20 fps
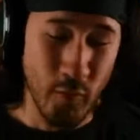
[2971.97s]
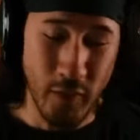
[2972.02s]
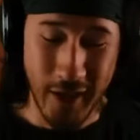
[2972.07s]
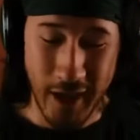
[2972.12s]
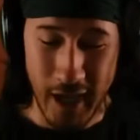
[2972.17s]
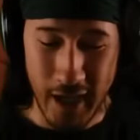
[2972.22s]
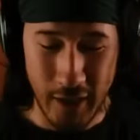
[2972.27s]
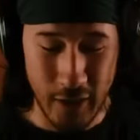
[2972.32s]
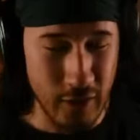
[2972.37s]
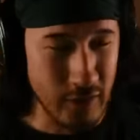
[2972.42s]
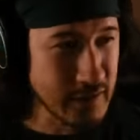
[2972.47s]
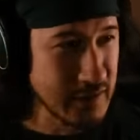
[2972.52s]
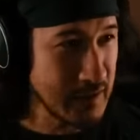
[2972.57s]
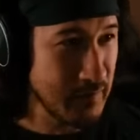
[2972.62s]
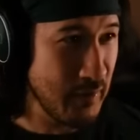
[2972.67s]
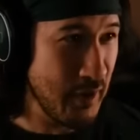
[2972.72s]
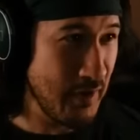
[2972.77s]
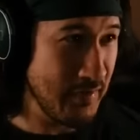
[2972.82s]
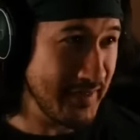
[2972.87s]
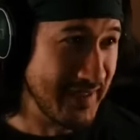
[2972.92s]
when I looked
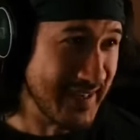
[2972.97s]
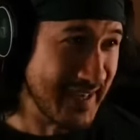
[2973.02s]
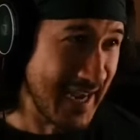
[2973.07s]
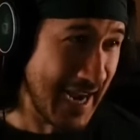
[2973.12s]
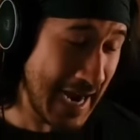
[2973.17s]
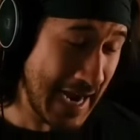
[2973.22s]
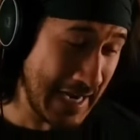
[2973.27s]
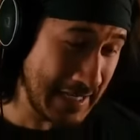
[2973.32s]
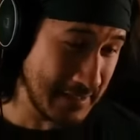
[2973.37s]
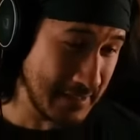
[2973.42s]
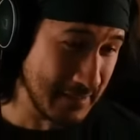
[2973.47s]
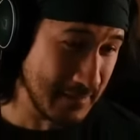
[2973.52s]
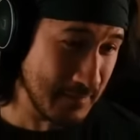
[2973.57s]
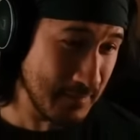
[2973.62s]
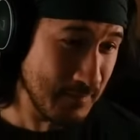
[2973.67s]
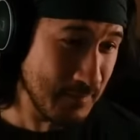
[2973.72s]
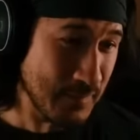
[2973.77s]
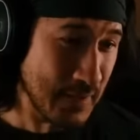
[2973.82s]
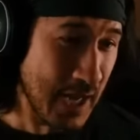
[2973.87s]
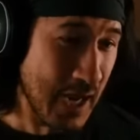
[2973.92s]
upon the
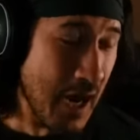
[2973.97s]
chasm,